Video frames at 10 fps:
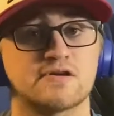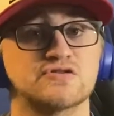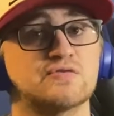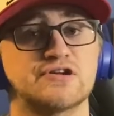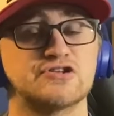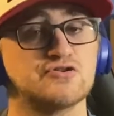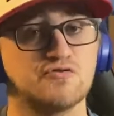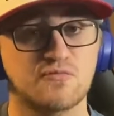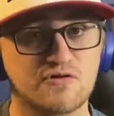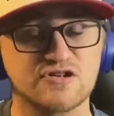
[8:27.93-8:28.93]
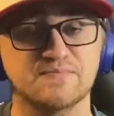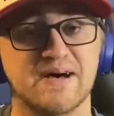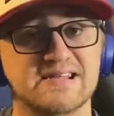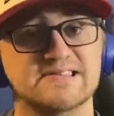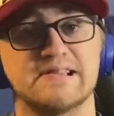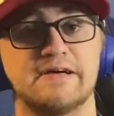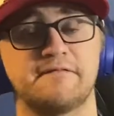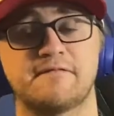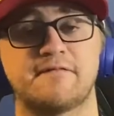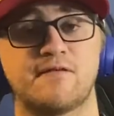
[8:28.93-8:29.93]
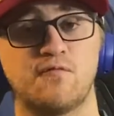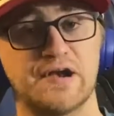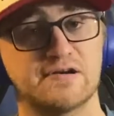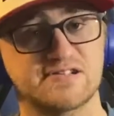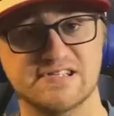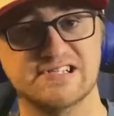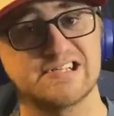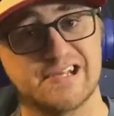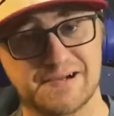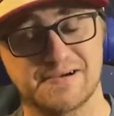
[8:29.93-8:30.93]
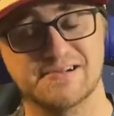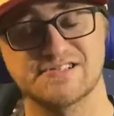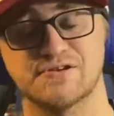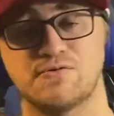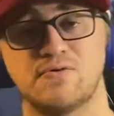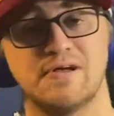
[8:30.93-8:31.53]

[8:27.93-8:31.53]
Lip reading: There's only 2 more spots left for winners this year, so